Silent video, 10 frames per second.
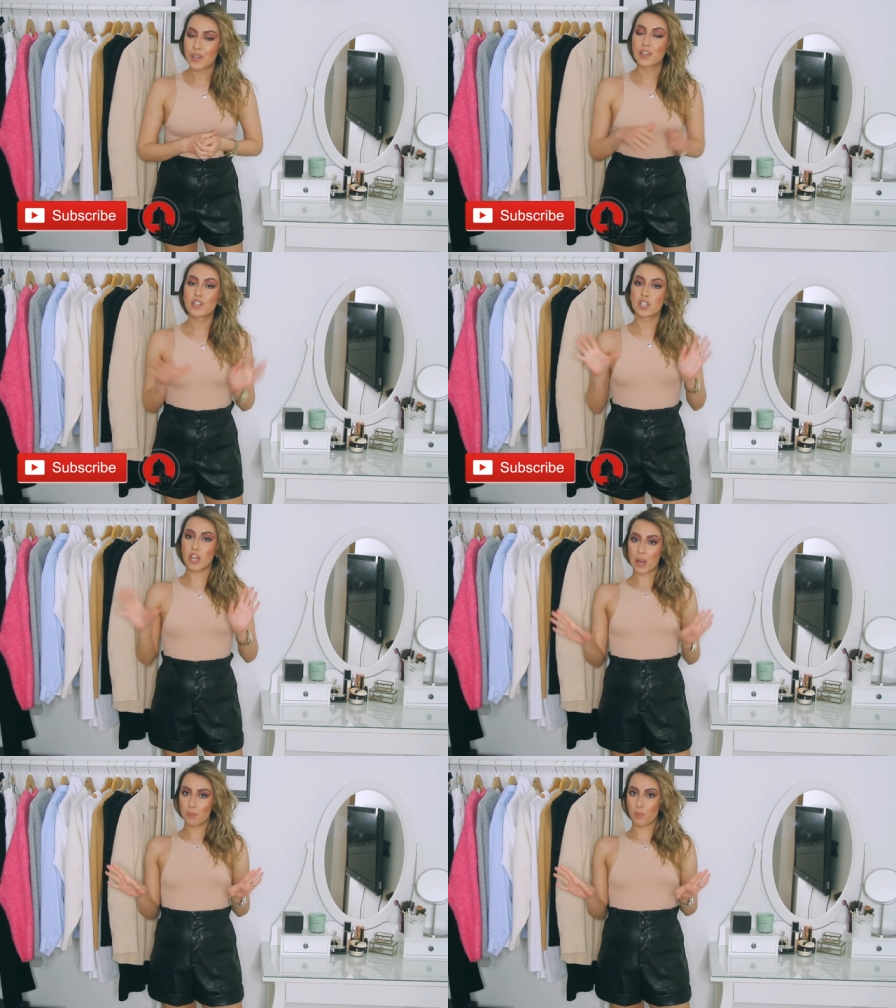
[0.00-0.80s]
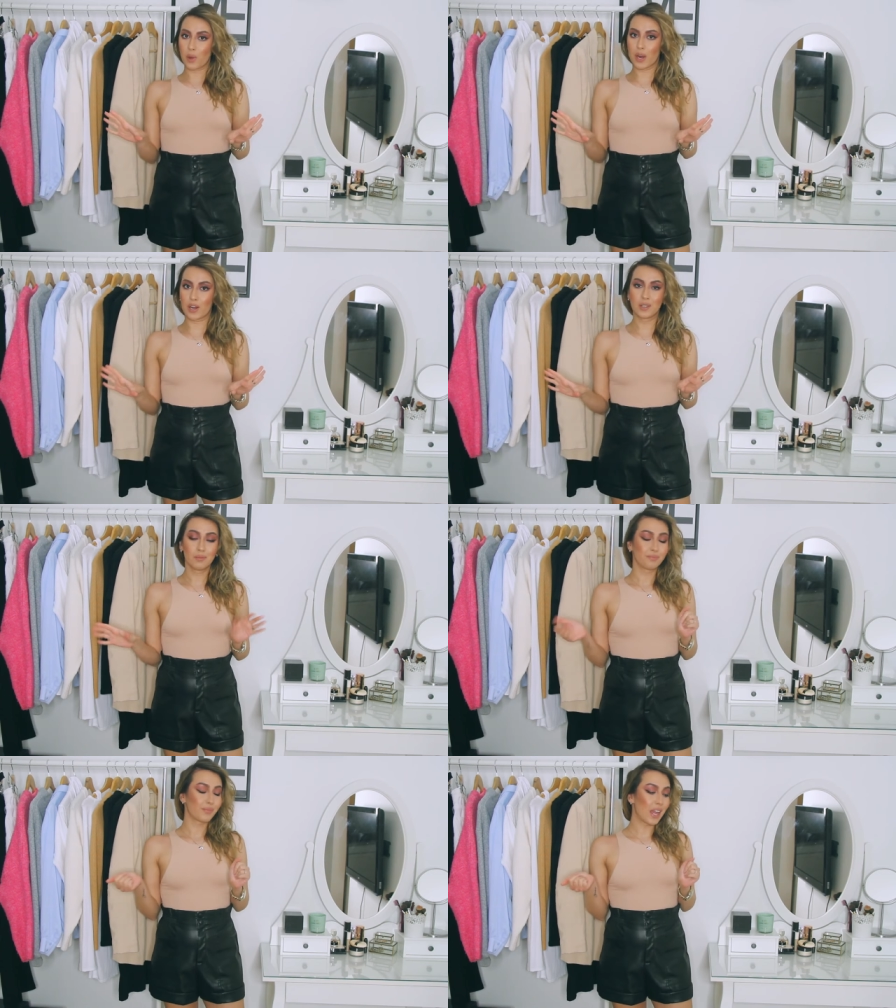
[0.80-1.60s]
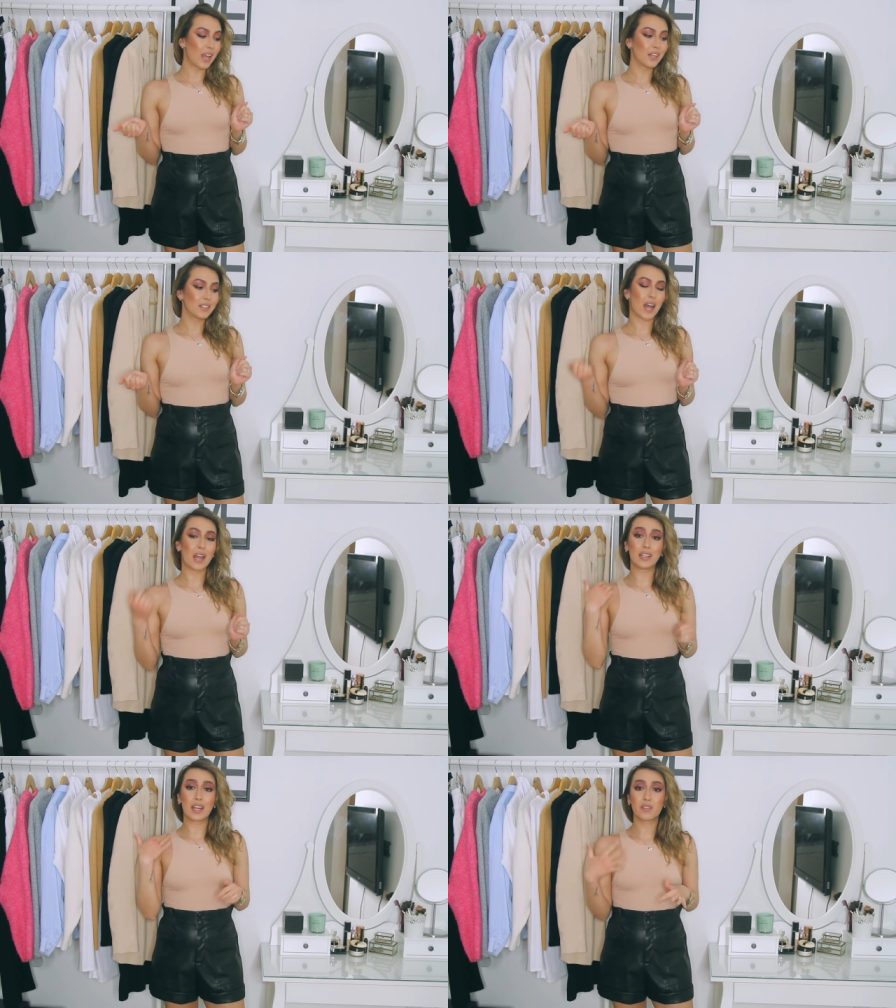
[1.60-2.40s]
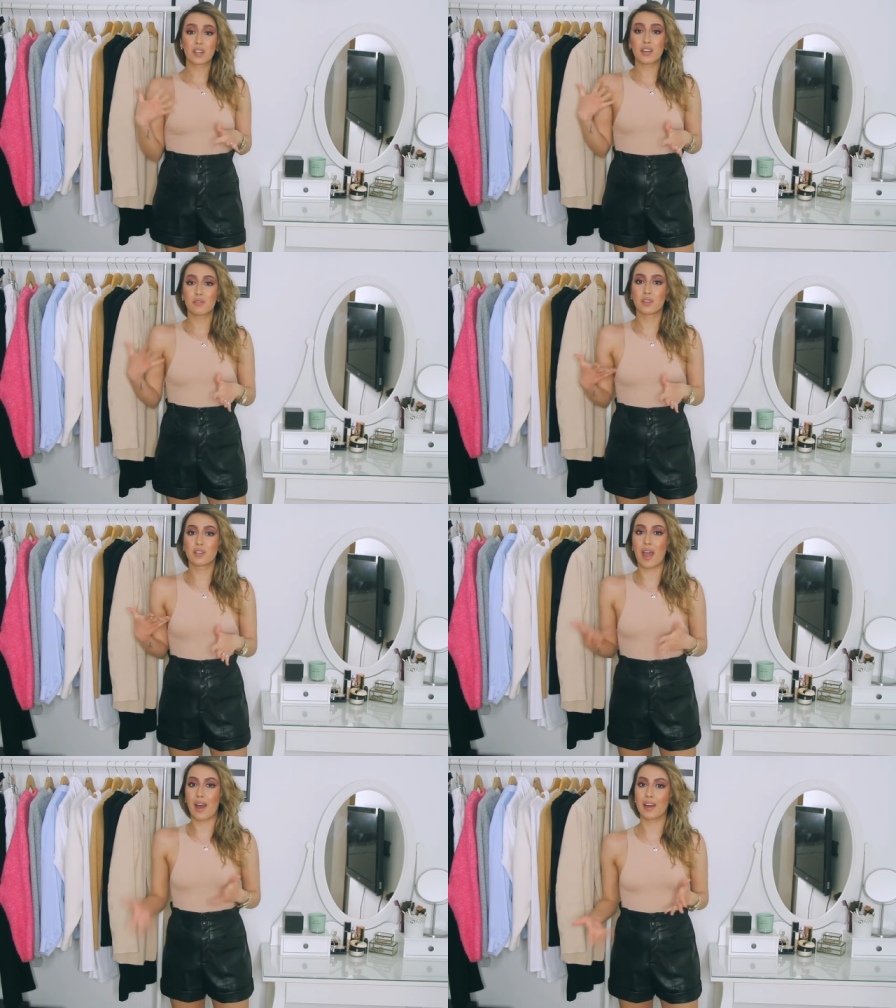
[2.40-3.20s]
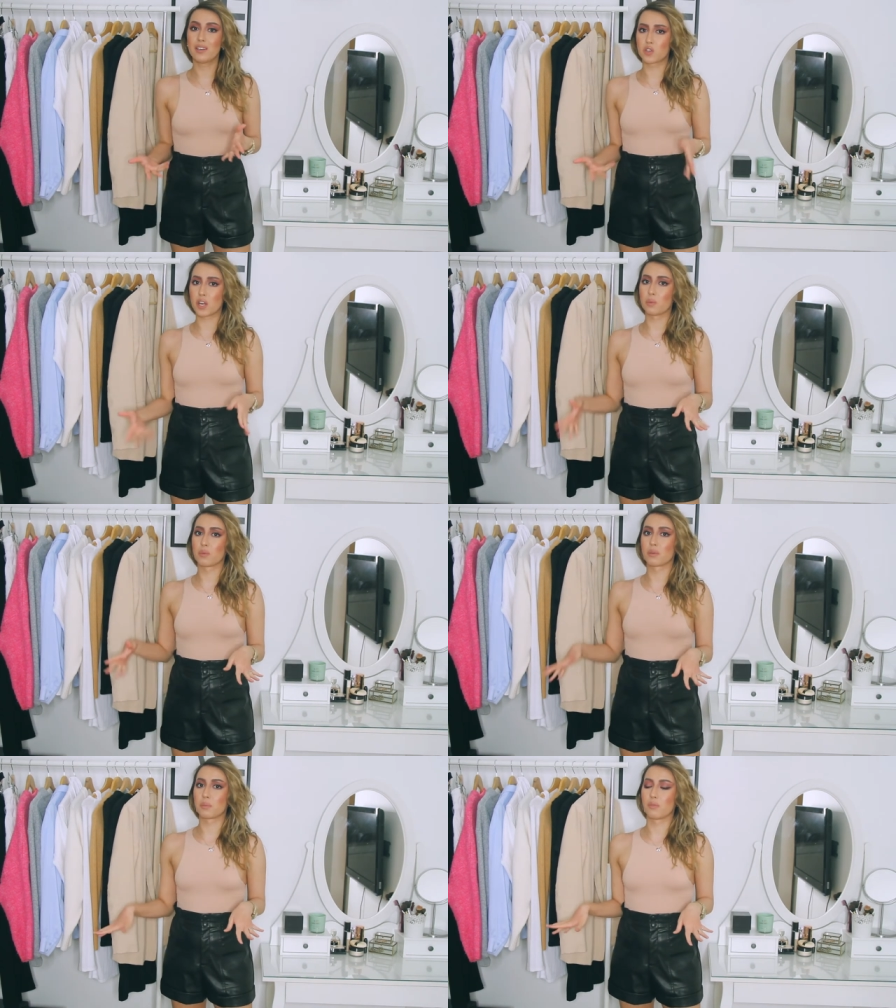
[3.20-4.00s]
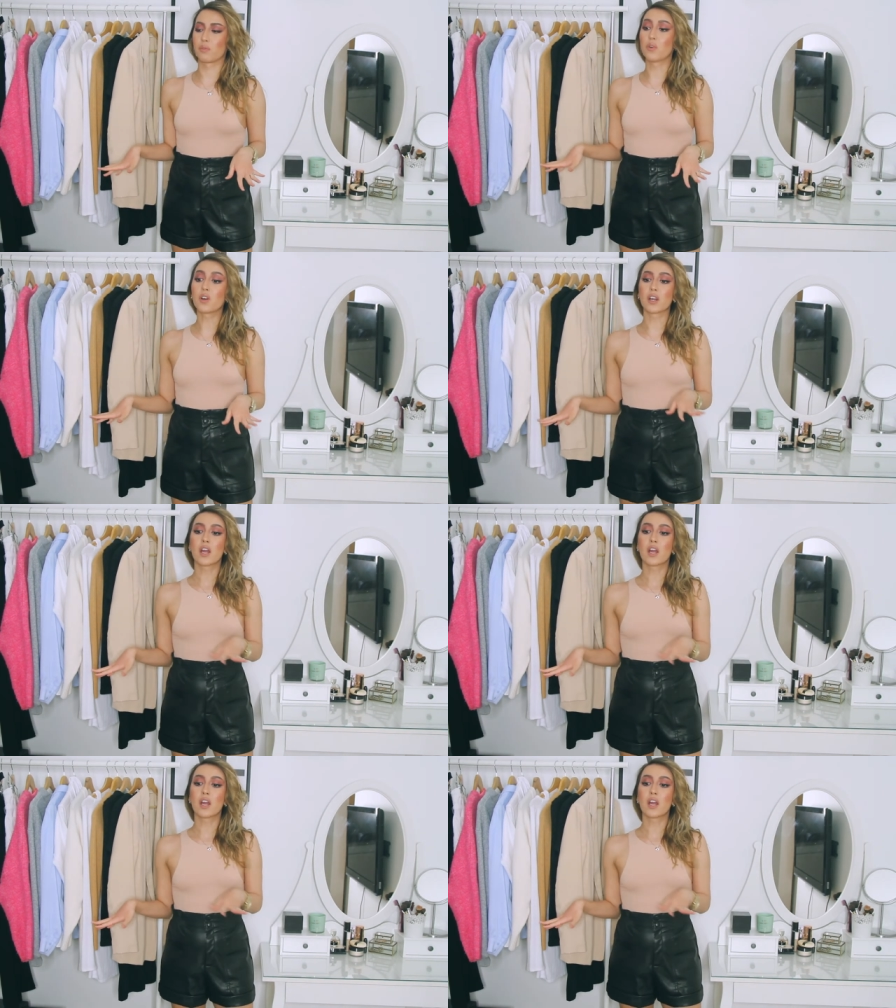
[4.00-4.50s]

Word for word: shapewear and I never even had shapewear before.